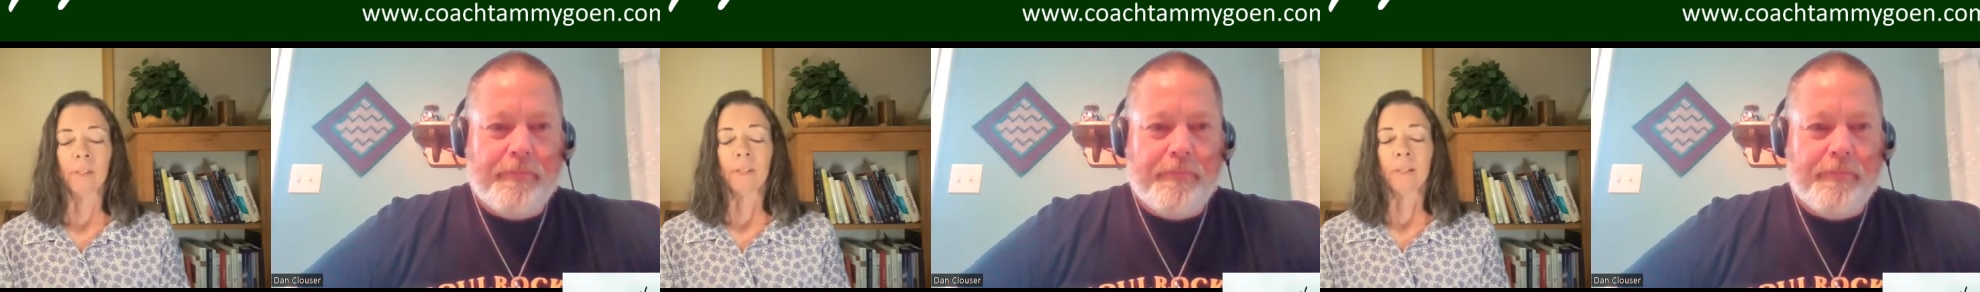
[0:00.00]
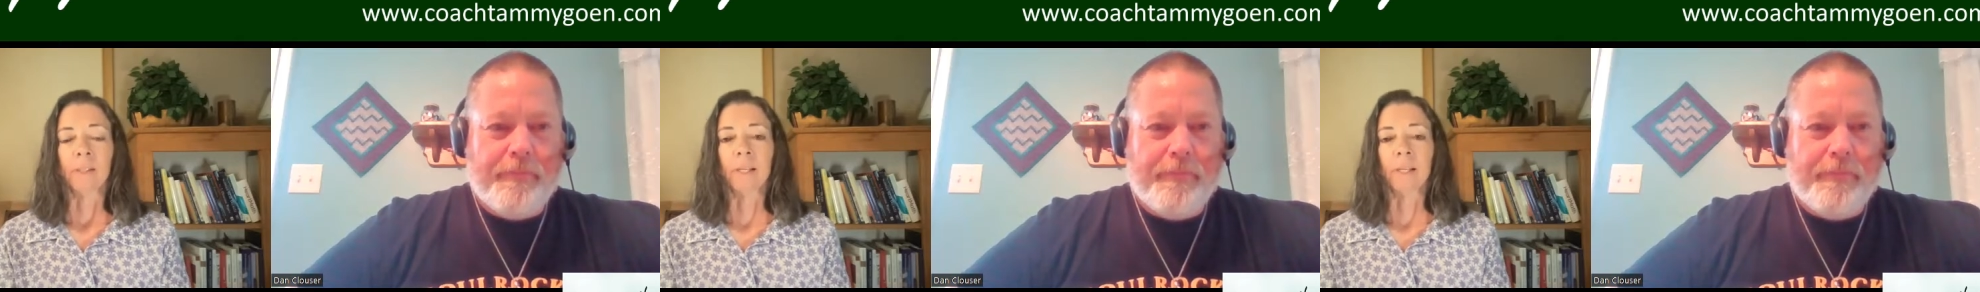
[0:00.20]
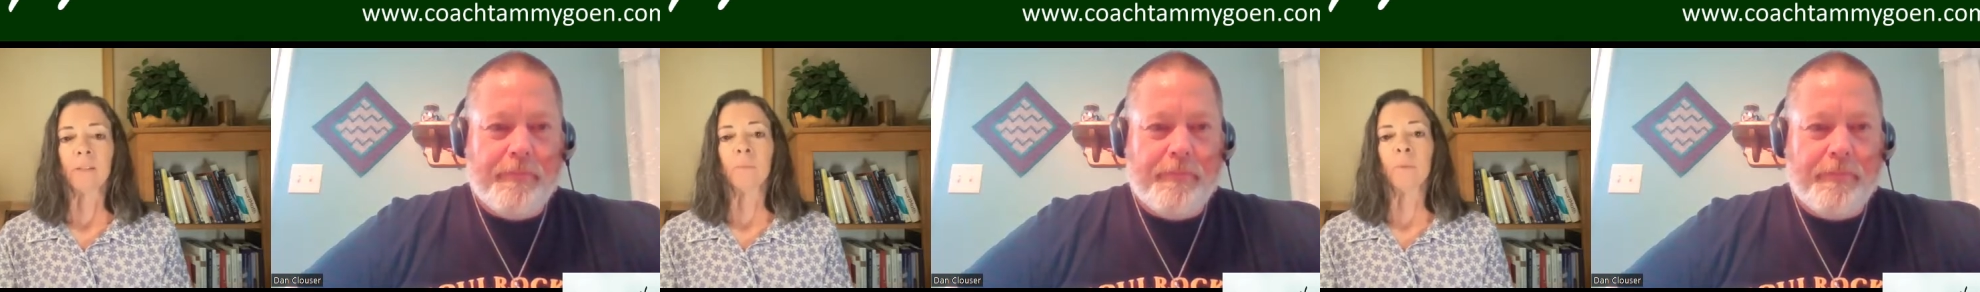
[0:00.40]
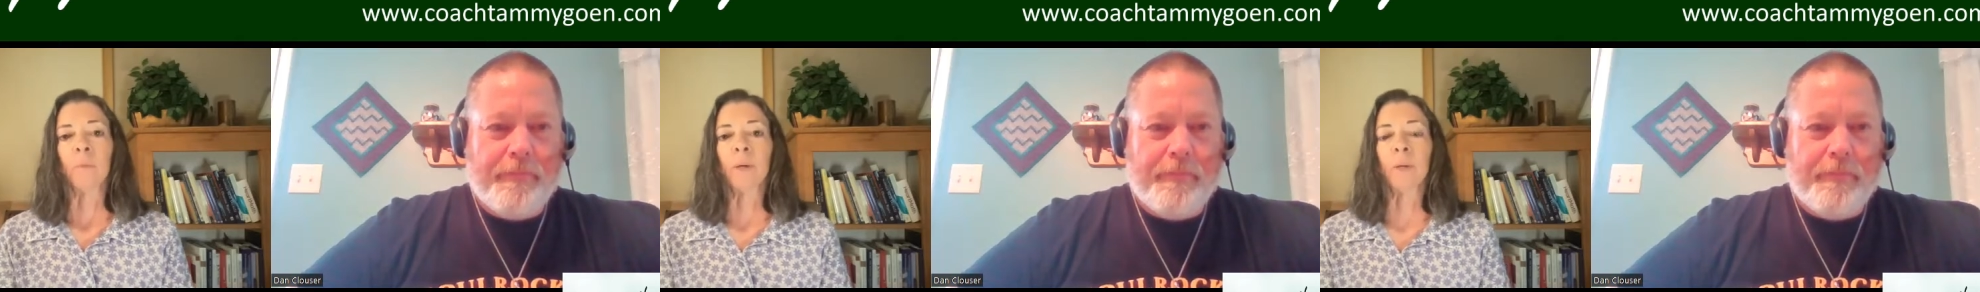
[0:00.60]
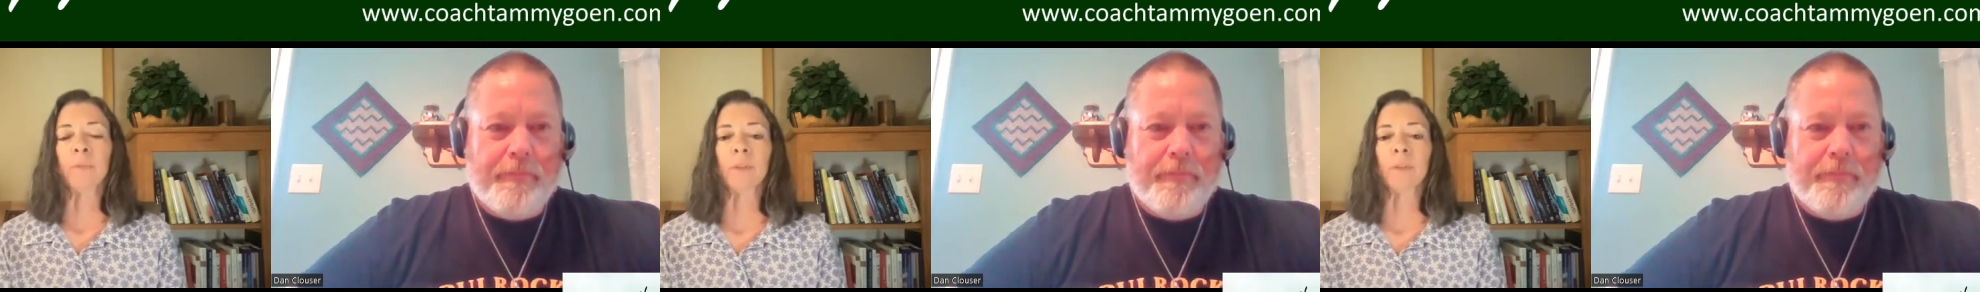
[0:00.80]
Speaker 1: Yeah. So
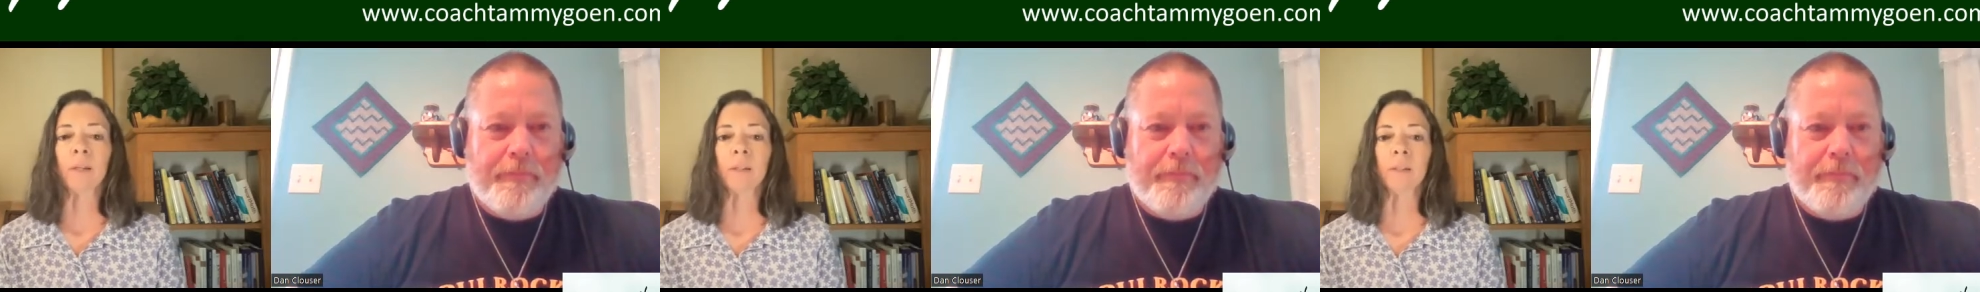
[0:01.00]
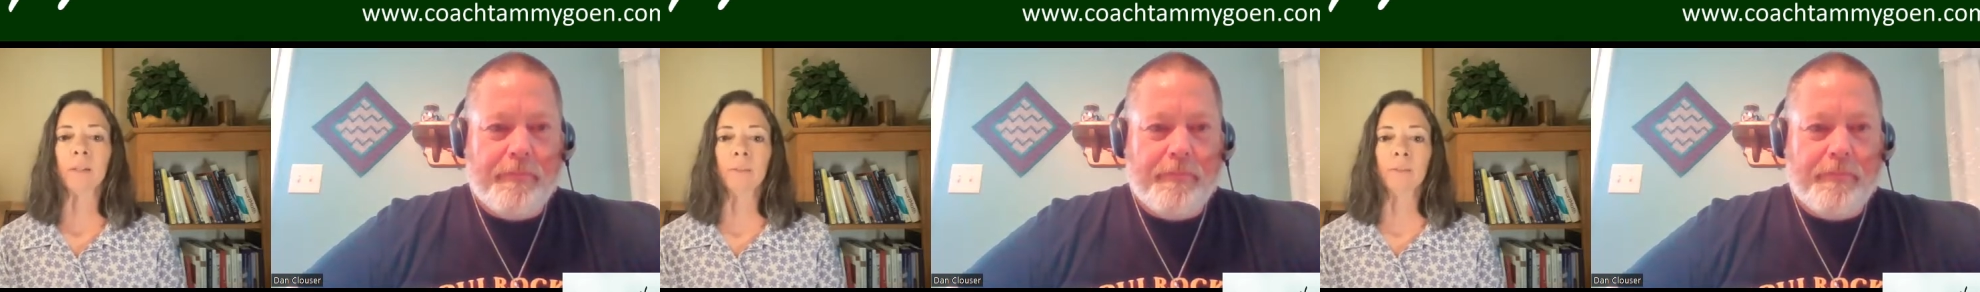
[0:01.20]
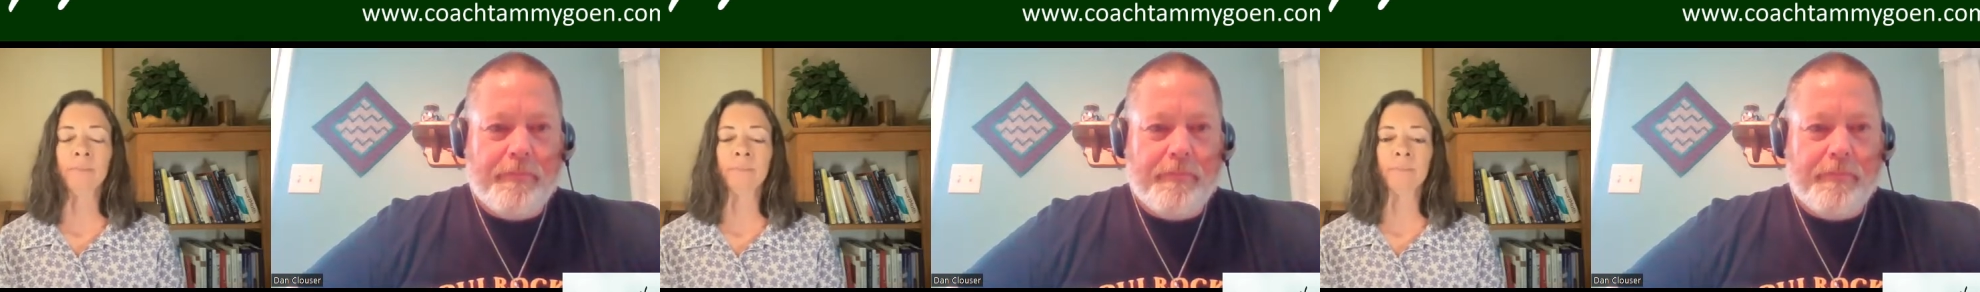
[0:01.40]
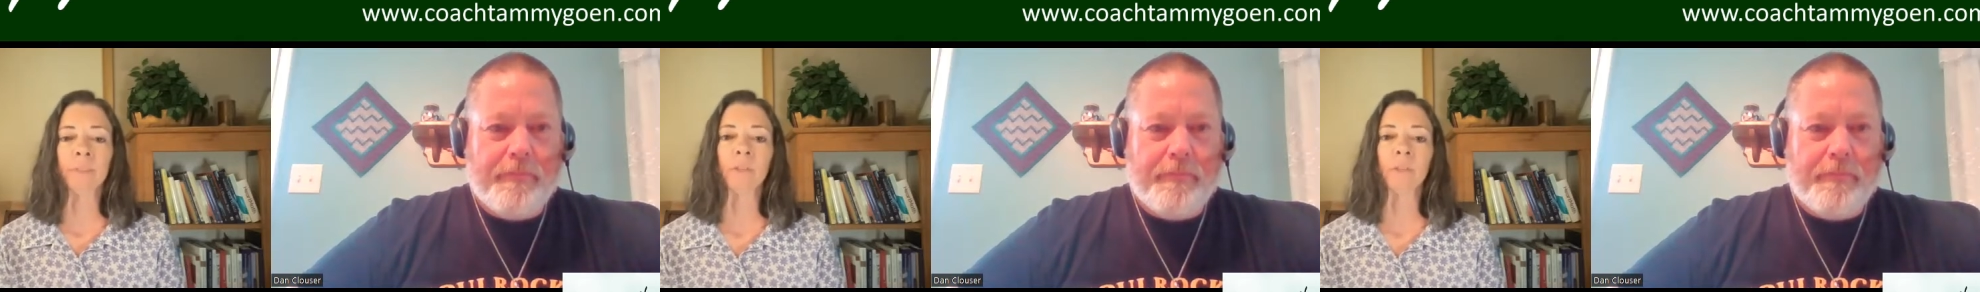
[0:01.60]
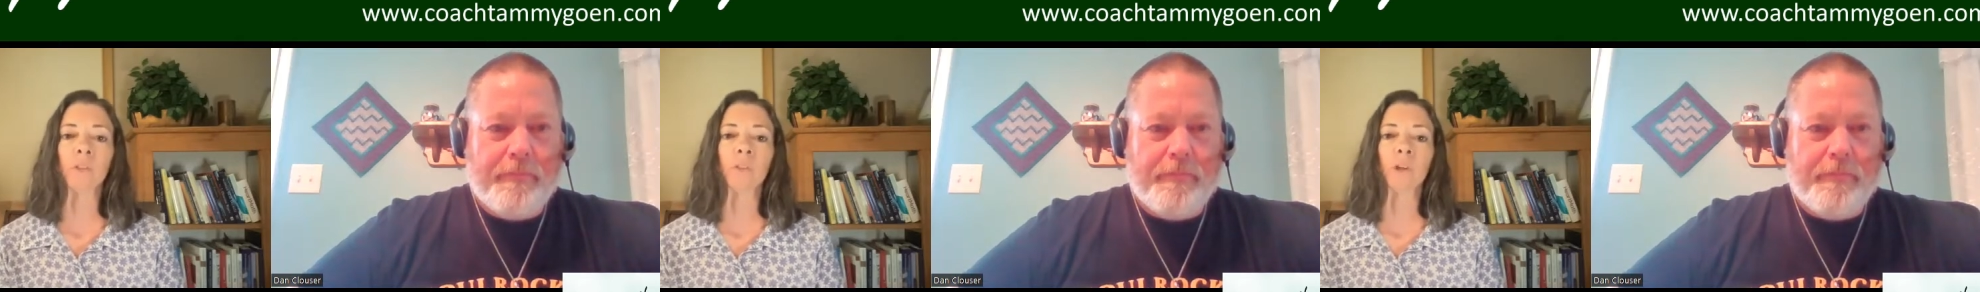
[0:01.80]
my website
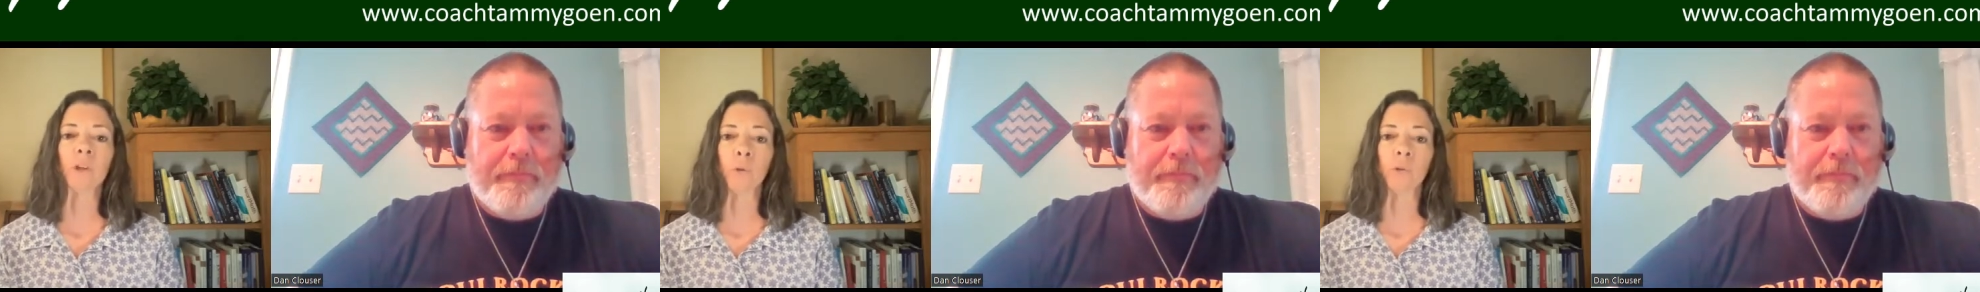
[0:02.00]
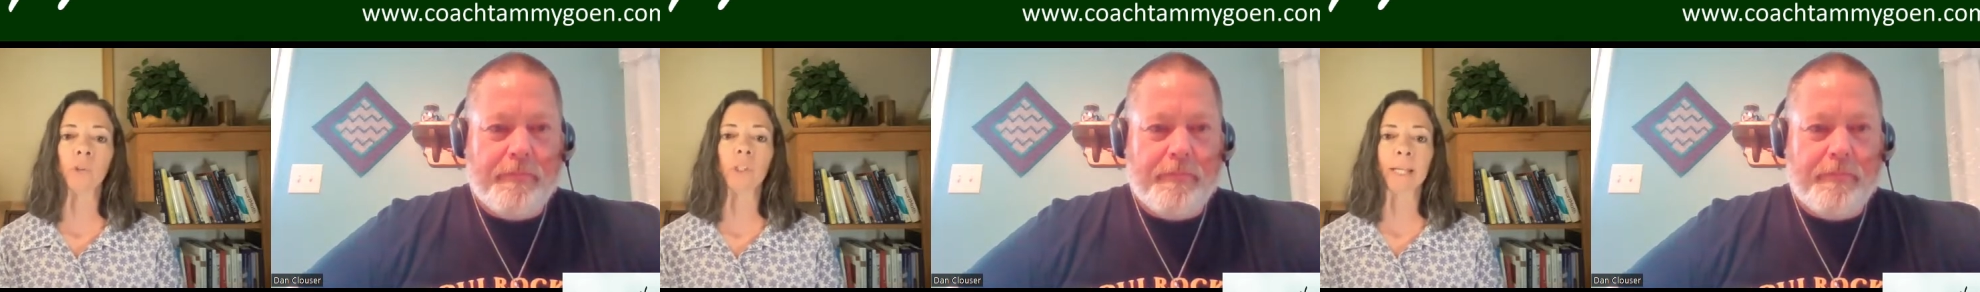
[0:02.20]
is just coach